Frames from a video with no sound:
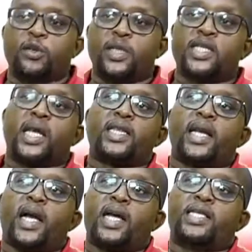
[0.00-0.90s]
return the
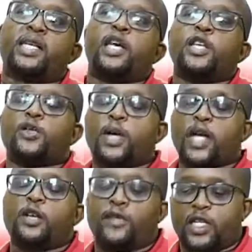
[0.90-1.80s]
heart. So
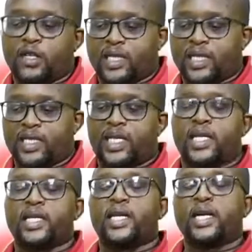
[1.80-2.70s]
cardioversion
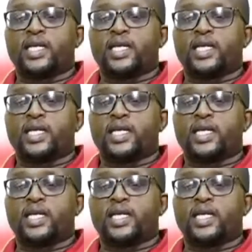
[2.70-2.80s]
essentially